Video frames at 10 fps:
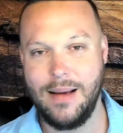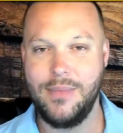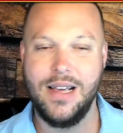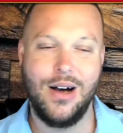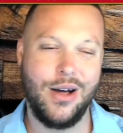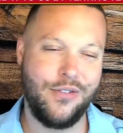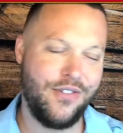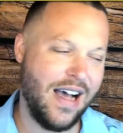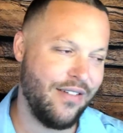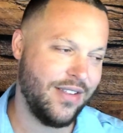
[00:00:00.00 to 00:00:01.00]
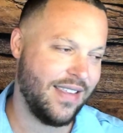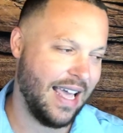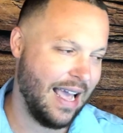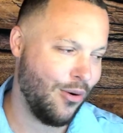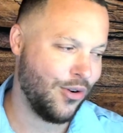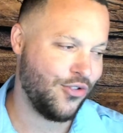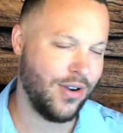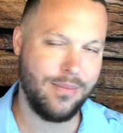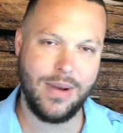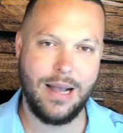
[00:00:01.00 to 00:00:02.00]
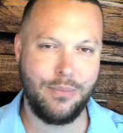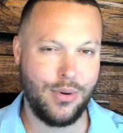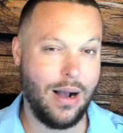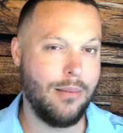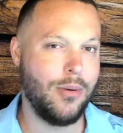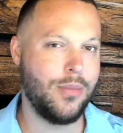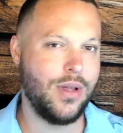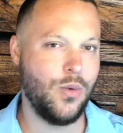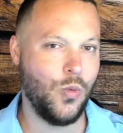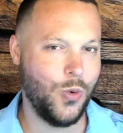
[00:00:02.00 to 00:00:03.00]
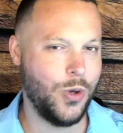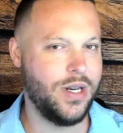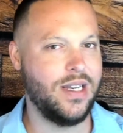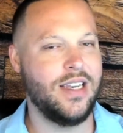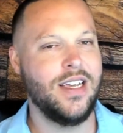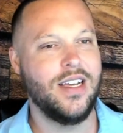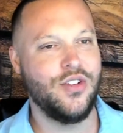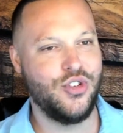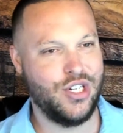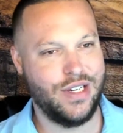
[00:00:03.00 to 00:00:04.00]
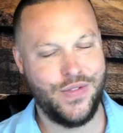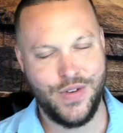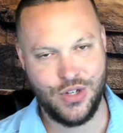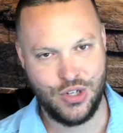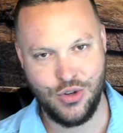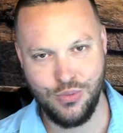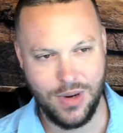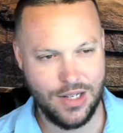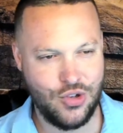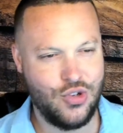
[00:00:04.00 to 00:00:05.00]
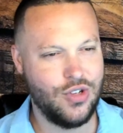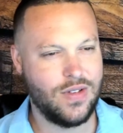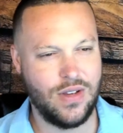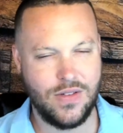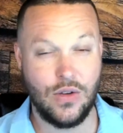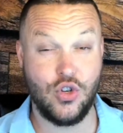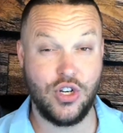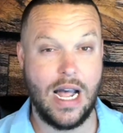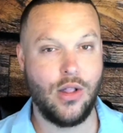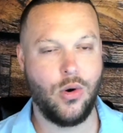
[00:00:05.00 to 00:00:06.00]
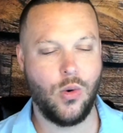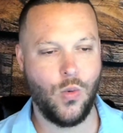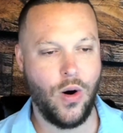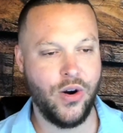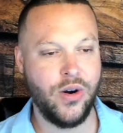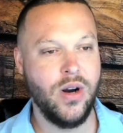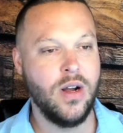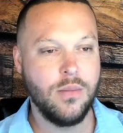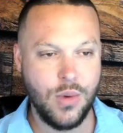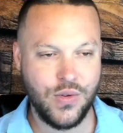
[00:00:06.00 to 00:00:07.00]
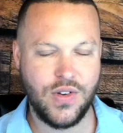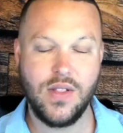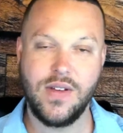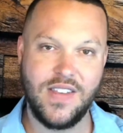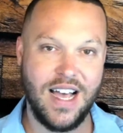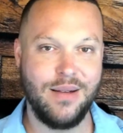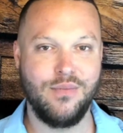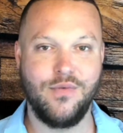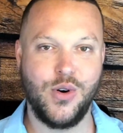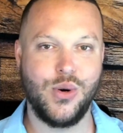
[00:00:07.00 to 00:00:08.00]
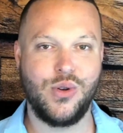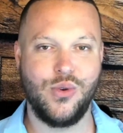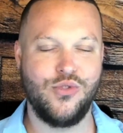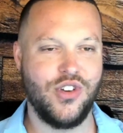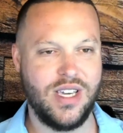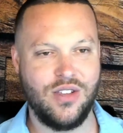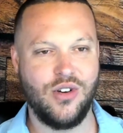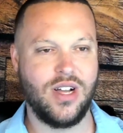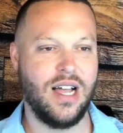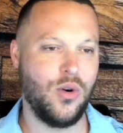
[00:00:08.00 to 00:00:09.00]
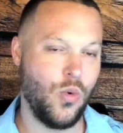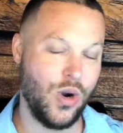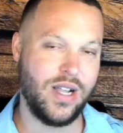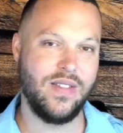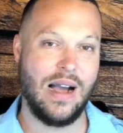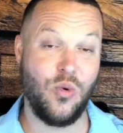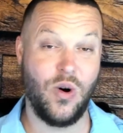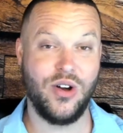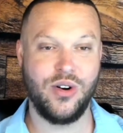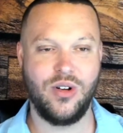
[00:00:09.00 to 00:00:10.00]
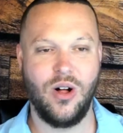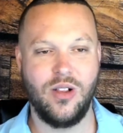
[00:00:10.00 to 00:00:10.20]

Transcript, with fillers: On a five and 10 hour trip, I probably wouldn't jig fish too much just because it's shallower water. Most of the time, vertical jigging, you're kind of working that water column.